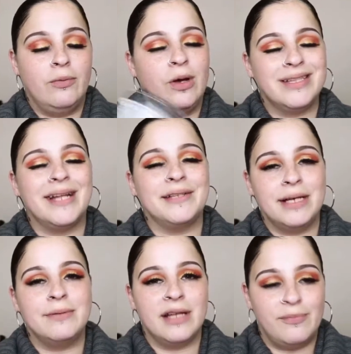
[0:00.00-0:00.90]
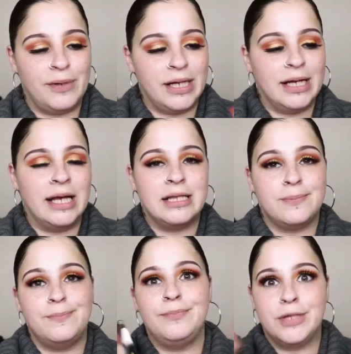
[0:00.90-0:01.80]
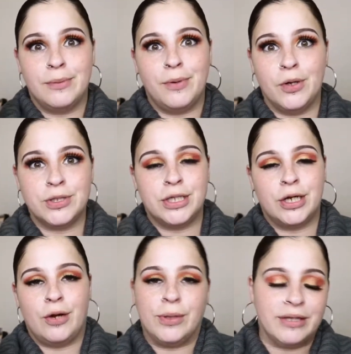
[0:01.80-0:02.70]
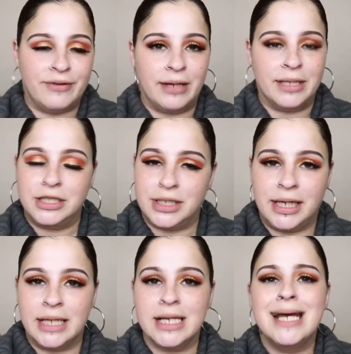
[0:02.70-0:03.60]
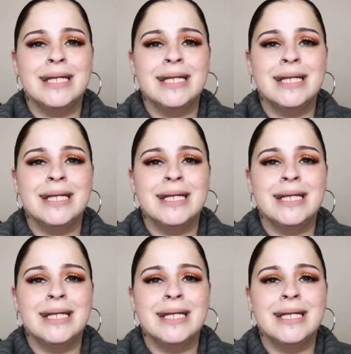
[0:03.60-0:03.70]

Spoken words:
well, it's not the same stuff, but it's supposed to go with the foundation, I guess.